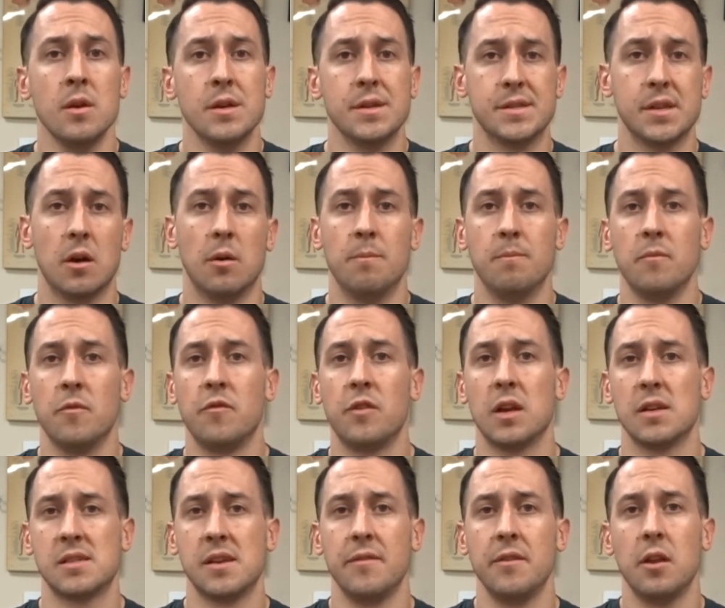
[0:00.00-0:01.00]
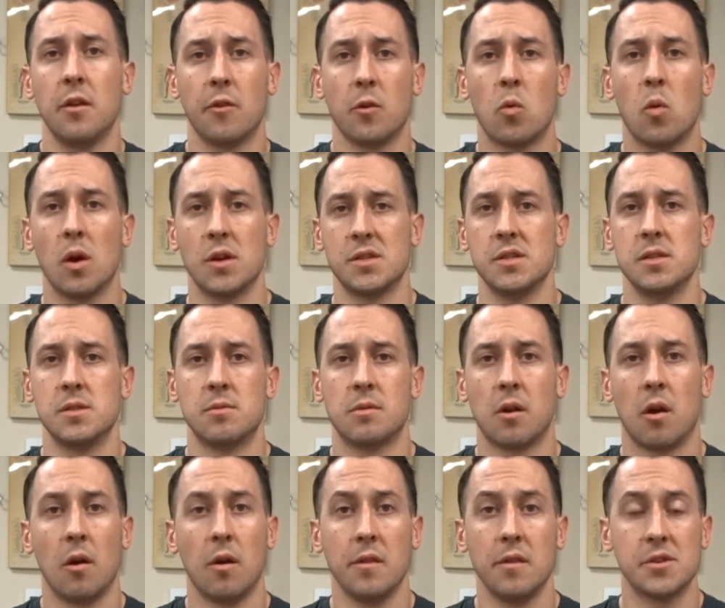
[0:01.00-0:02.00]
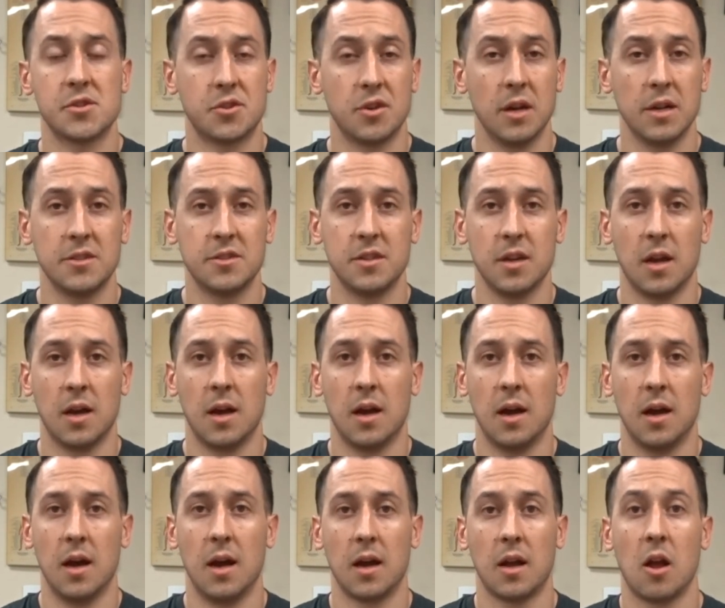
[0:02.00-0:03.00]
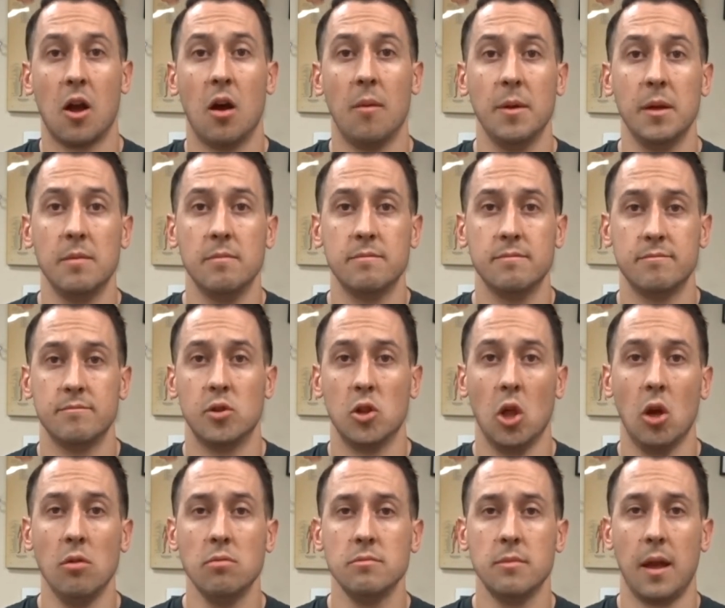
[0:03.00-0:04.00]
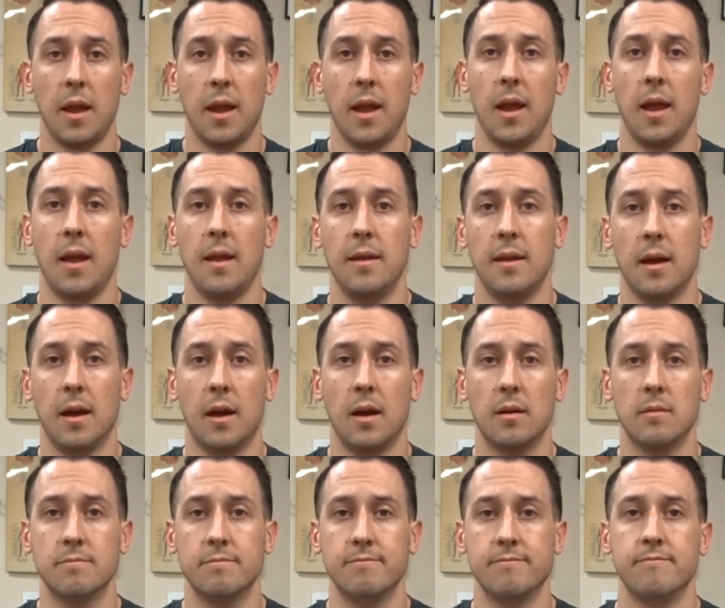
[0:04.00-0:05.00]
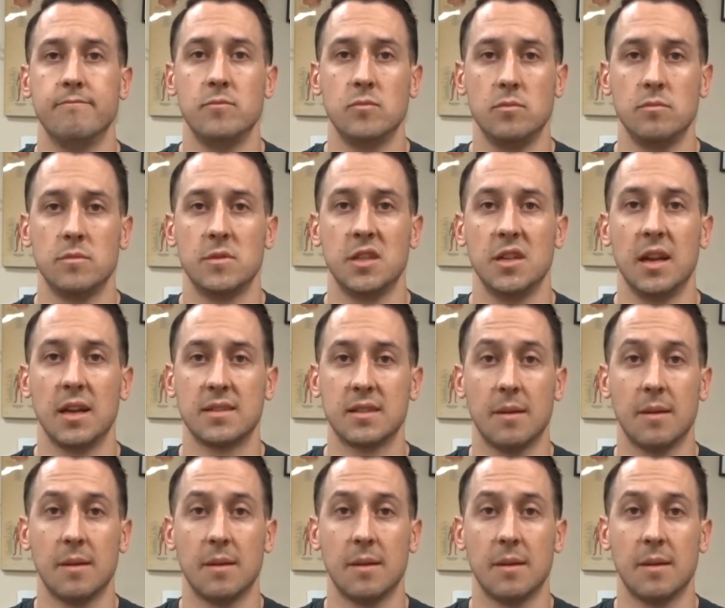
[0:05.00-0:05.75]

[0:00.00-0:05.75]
So if you guys have any other questions regarding the stretch, comment below, and see you next